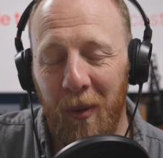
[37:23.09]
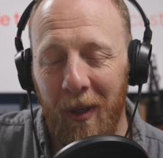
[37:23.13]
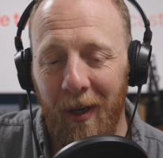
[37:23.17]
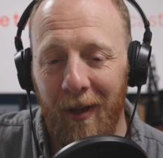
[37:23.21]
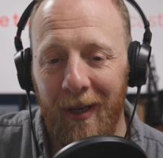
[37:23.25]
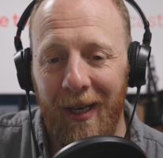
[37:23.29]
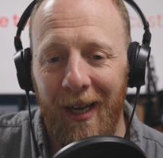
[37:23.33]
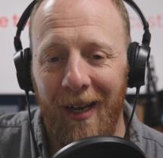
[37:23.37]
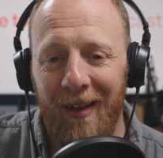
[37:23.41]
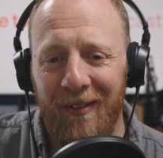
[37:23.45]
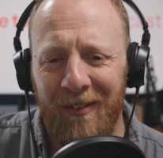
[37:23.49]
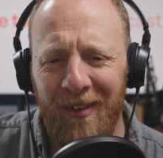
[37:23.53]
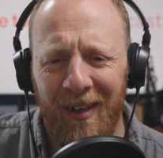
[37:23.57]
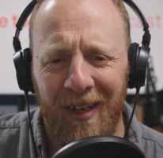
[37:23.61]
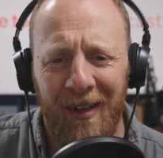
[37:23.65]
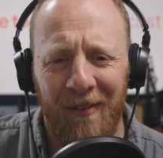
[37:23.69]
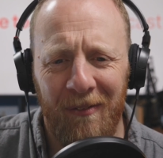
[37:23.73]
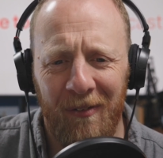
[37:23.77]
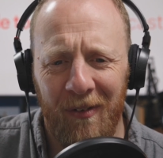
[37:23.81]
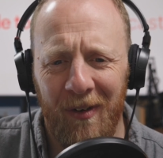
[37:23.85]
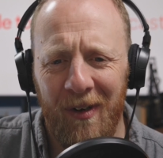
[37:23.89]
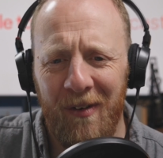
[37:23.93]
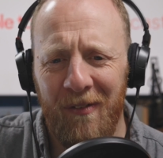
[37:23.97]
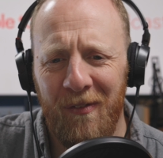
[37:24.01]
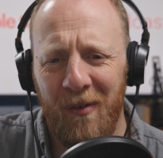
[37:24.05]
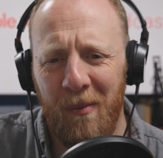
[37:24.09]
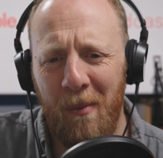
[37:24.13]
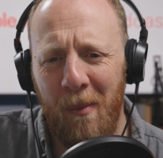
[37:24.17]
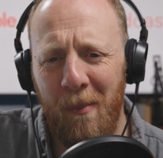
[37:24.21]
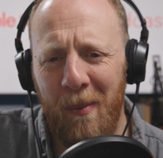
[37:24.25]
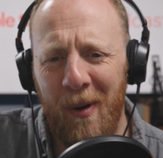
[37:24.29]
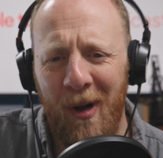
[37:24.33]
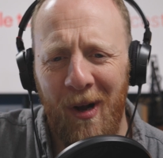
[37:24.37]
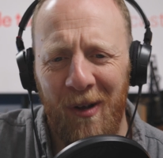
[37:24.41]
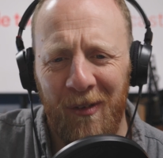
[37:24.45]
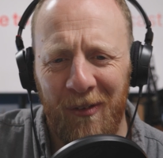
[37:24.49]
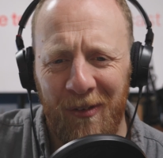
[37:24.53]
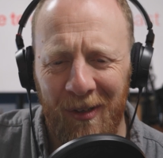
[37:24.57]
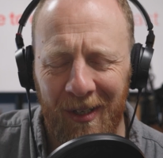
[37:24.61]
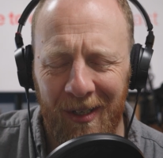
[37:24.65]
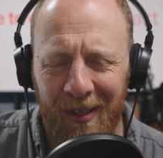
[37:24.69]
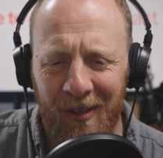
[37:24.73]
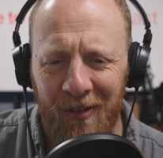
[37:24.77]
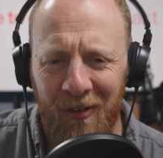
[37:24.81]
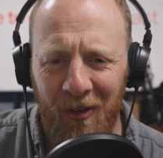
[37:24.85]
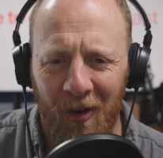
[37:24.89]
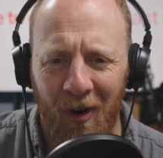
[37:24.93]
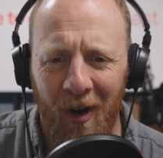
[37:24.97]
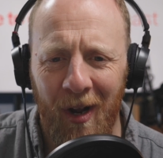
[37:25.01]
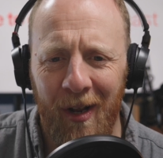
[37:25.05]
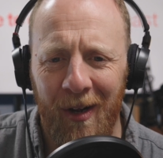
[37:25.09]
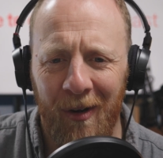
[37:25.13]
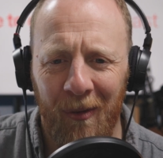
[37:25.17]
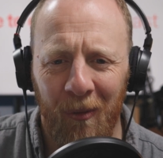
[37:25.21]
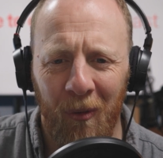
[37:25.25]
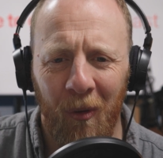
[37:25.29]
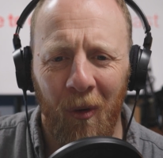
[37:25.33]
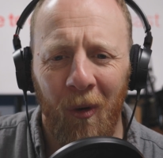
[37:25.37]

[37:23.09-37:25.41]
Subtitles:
when I get a delivery from a parcel in China,